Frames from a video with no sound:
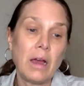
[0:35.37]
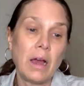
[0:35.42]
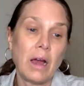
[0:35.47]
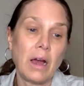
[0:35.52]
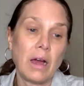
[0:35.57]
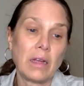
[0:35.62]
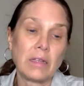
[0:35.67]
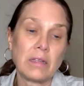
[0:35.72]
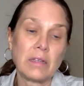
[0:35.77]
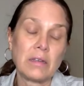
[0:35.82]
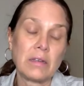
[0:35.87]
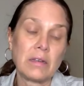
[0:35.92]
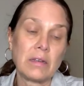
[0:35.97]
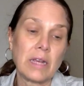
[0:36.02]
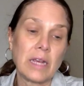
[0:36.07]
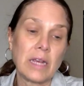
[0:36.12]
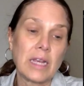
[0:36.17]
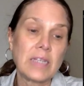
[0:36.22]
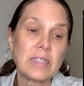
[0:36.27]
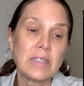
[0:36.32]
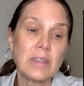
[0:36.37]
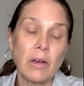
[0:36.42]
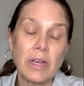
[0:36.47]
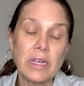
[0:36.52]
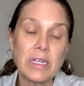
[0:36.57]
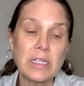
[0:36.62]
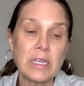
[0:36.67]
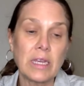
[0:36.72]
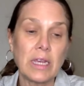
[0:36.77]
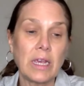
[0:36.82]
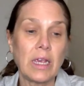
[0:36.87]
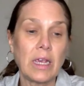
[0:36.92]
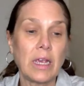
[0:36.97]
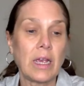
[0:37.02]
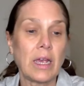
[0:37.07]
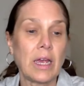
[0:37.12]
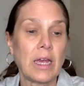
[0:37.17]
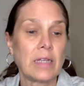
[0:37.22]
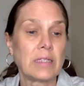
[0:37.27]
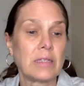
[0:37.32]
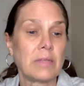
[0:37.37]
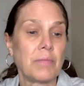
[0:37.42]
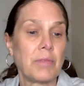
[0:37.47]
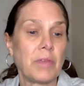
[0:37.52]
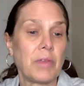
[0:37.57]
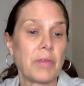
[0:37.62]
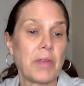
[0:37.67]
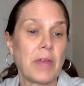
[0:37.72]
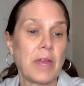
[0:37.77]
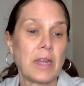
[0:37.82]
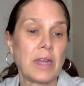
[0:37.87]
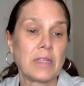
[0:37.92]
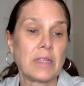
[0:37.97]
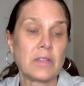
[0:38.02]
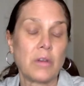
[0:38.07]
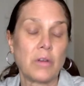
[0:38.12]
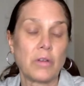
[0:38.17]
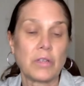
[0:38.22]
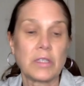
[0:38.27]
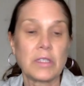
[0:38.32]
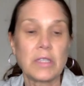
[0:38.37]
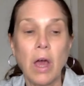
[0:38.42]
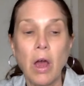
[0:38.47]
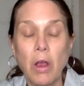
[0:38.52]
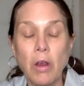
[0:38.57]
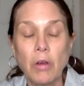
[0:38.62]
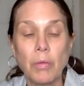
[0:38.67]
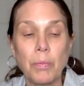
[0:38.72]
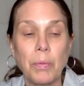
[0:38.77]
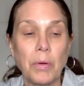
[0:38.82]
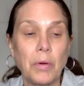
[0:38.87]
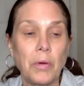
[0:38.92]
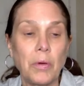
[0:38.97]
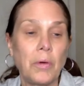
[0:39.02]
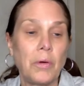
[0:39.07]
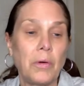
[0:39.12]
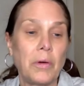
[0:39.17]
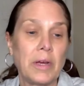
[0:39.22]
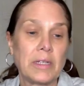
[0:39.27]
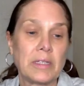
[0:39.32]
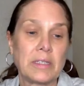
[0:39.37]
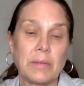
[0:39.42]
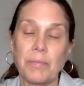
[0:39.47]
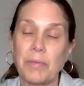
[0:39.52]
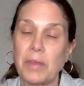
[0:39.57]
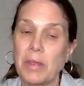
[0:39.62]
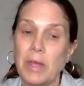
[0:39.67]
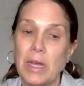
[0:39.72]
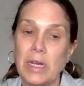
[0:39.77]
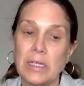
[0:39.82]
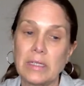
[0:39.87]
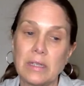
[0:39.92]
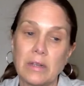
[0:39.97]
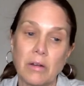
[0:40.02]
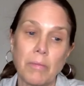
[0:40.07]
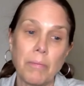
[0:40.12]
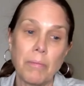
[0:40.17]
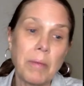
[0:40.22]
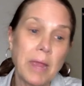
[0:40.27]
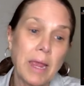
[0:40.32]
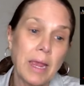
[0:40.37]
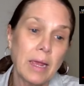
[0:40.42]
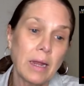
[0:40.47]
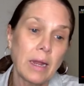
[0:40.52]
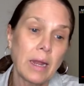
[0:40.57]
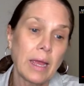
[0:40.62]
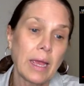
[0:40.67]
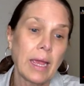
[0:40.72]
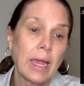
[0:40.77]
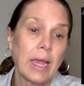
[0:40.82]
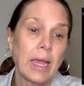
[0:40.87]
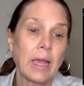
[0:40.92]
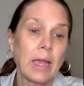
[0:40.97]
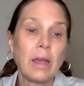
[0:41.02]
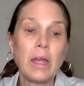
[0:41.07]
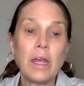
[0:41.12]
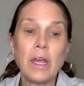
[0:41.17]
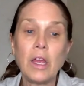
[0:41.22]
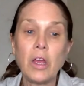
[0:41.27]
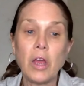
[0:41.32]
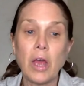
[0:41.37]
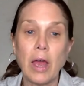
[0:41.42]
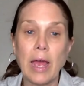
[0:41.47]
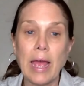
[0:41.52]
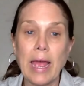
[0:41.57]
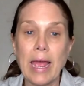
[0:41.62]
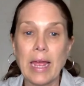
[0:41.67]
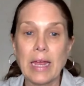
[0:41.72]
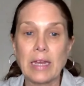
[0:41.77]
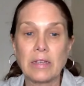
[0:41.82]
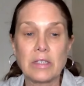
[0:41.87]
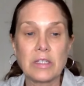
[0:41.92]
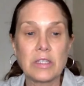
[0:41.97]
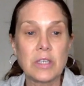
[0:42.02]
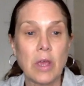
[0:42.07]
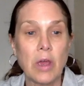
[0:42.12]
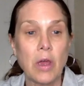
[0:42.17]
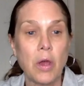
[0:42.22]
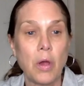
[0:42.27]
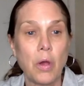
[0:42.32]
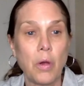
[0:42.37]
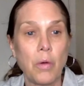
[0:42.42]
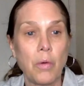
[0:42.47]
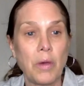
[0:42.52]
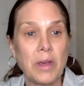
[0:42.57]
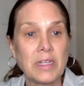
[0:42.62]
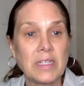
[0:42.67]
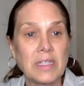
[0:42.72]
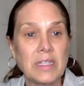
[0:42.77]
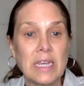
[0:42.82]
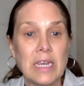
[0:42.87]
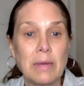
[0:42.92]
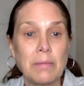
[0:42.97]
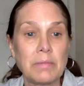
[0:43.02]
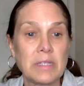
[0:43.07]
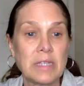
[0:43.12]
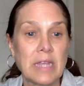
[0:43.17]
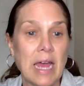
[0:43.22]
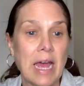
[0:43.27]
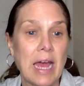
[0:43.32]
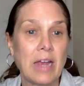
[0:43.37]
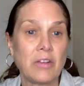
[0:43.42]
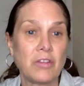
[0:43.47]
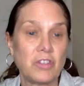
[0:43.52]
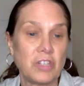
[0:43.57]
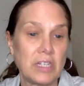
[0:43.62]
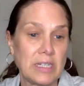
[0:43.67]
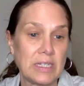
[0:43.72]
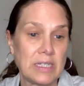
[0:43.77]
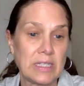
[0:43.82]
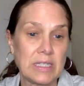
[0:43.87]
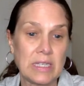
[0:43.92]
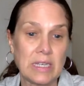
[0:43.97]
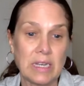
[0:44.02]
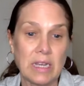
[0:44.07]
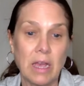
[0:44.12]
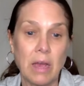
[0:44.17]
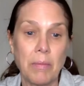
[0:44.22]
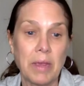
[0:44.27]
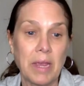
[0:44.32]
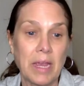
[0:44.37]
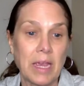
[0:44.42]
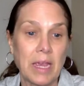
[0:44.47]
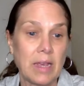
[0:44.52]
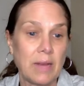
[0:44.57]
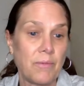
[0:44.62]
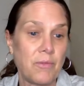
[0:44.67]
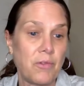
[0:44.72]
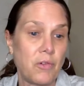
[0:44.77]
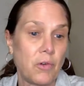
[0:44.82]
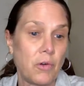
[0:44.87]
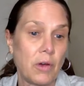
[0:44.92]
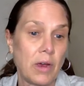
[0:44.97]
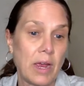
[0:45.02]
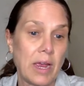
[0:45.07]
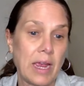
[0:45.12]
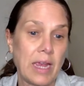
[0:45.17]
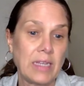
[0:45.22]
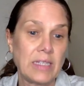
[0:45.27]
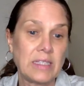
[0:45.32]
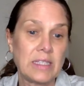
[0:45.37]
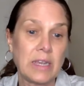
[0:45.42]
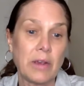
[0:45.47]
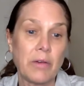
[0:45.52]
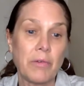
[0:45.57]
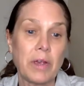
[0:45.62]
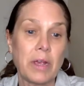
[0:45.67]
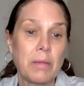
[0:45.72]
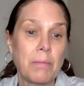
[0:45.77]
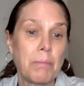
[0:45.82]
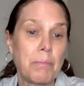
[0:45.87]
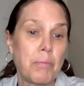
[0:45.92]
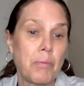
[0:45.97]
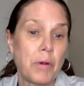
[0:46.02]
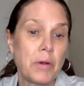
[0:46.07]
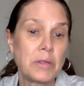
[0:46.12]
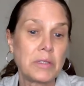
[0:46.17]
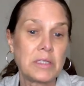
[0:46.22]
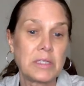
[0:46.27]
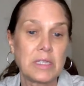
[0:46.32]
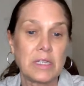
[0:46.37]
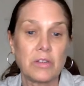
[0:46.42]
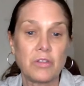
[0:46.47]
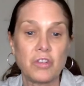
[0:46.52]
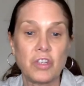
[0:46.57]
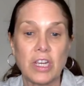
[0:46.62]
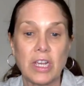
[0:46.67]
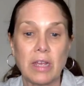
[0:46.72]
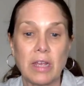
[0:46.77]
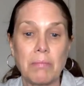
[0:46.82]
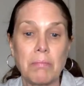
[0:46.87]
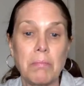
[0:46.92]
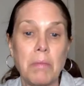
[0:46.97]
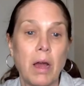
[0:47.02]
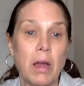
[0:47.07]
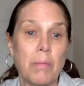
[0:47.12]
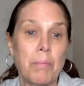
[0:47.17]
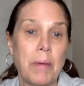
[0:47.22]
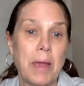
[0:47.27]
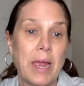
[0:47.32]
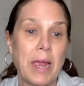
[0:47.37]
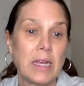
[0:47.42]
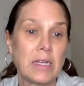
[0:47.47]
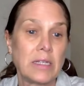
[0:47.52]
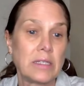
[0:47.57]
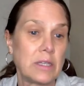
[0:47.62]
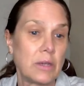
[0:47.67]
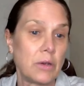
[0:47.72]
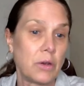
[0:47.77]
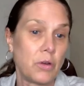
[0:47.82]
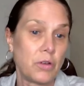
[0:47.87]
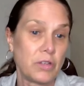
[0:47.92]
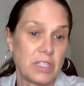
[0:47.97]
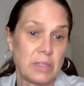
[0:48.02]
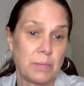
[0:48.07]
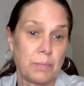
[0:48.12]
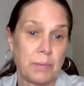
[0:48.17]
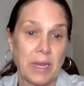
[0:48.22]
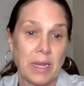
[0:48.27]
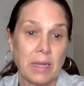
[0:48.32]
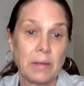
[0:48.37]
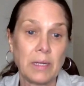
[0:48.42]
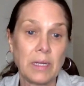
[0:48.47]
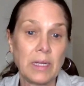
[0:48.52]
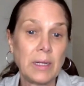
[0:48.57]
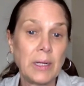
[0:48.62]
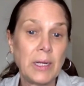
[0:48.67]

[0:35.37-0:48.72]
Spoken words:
unexciting, as something that is not desirable, as something that is unappealing. And so it seems that she is coming in for a Syrian roasted chicken mukbang, so crispy.